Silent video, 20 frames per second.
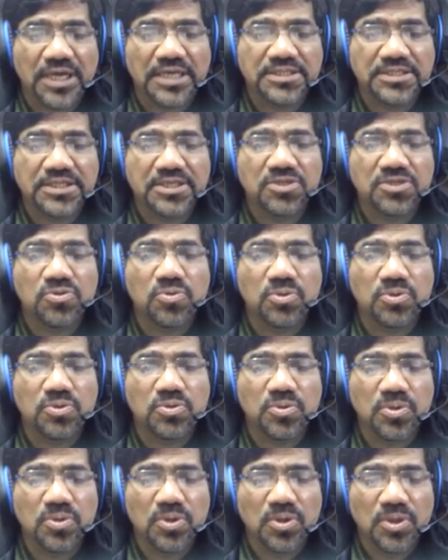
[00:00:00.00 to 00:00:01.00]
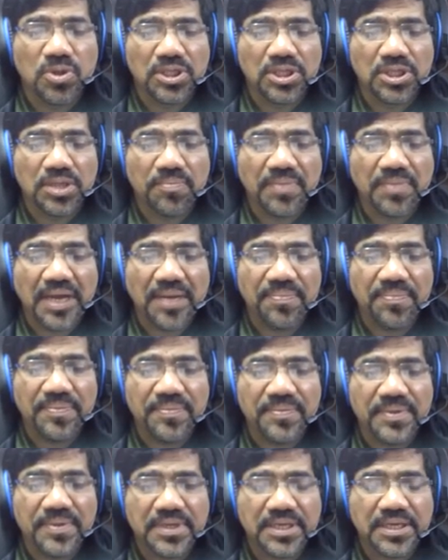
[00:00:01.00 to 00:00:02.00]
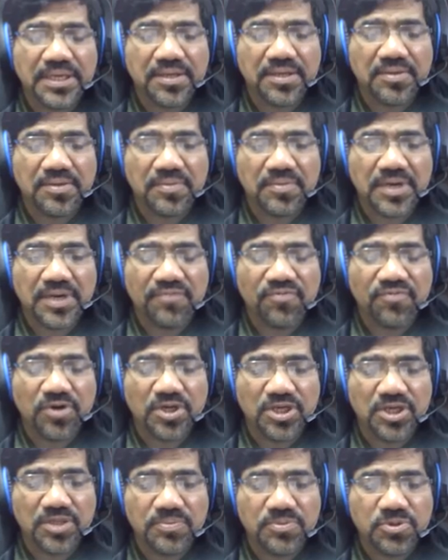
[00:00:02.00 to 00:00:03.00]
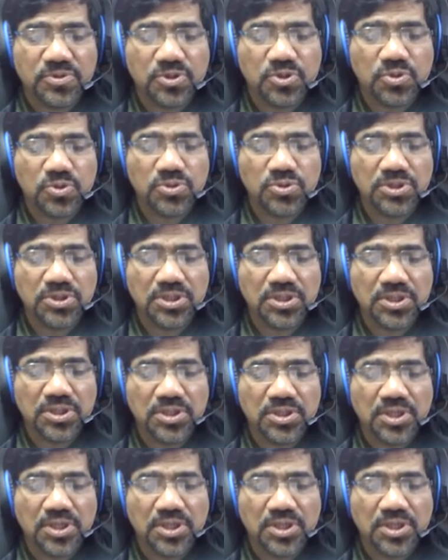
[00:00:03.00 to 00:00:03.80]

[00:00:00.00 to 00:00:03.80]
As I told you in the map, okay, rainfall keeps reducing.